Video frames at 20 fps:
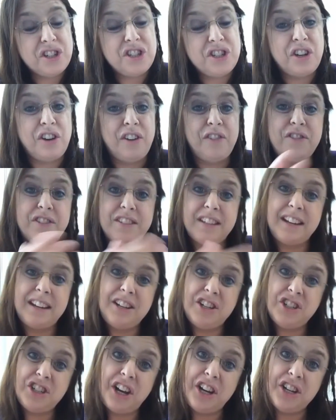So you've
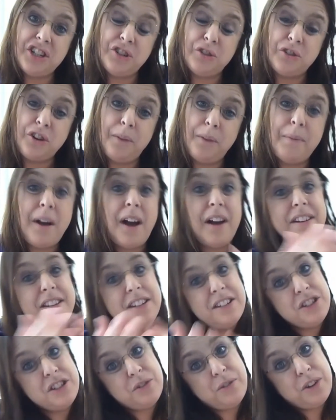suddenly changed your command
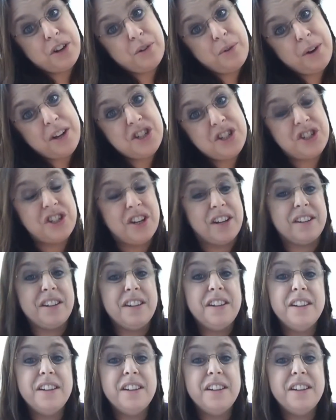into a question.